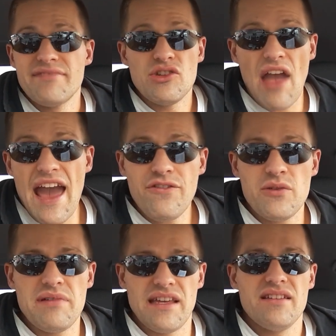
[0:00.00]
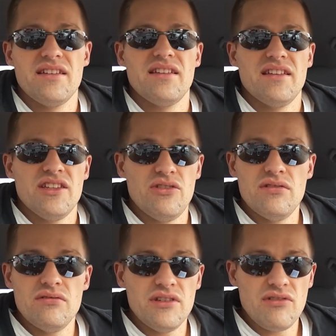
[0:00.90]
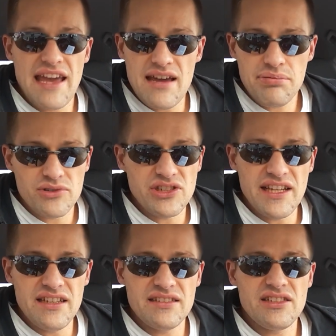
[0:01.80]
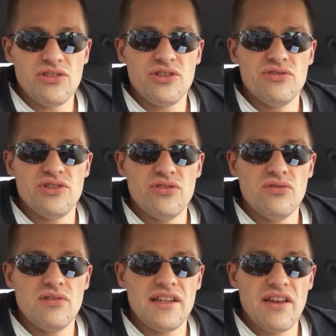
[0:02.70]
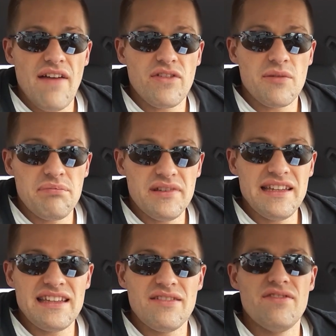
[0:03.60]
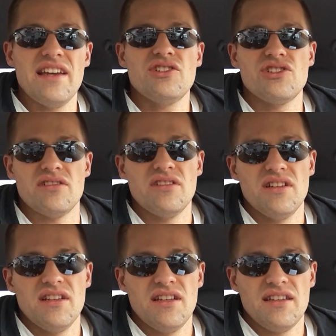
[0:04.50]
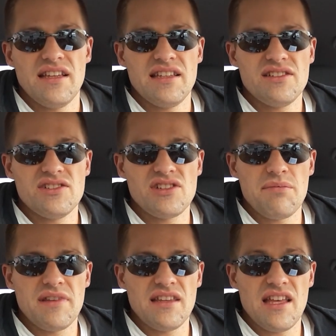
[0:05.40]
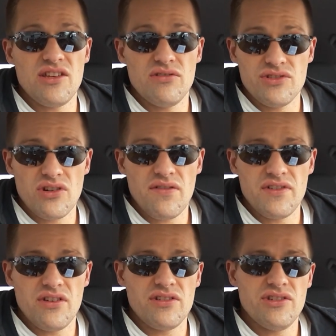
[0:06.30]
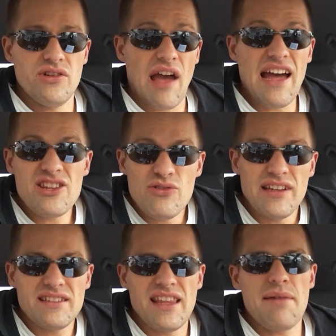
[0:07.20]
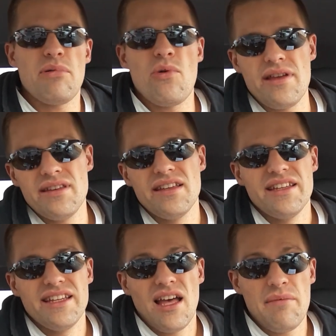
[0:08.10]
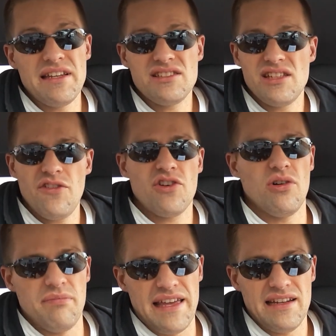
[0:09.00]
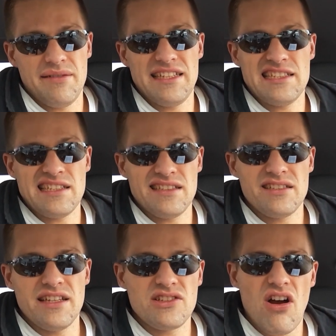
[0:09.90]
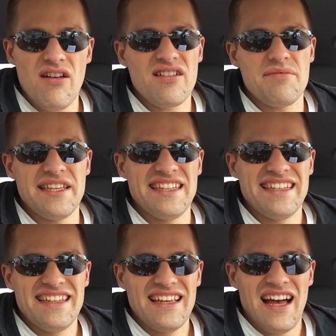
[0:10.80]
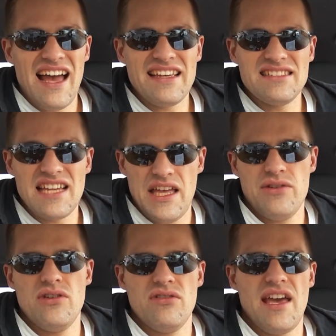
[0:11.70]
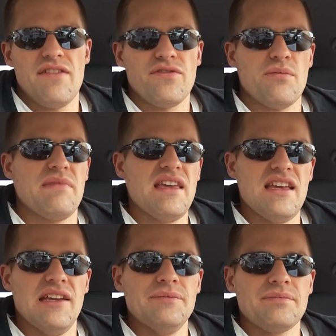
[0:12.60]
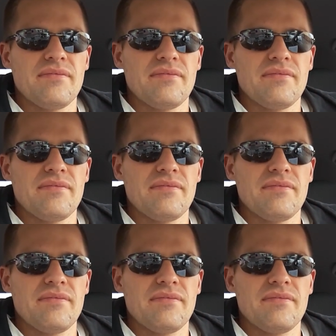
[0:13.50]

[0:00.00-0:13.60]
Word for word: you have to be. You, you can't proceed until you do and you have complete conviction that this is something that you deserve and you can do. How do you get to that point? I mean, it's difficult, man. I mean, it's, it's, it's hard. I mean, I can tell you that for me,